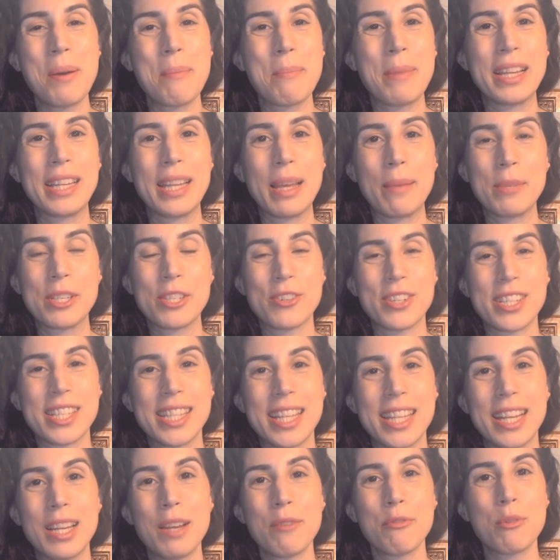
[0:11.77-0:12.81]
My name is
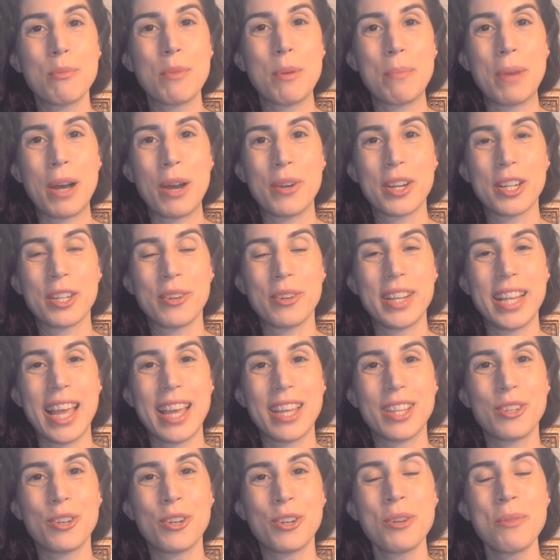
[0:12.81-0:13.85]
Christina from Empowered
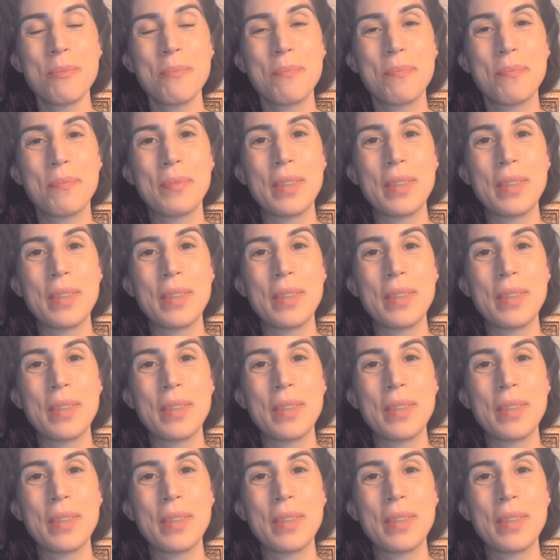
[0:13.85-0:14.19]
Creator.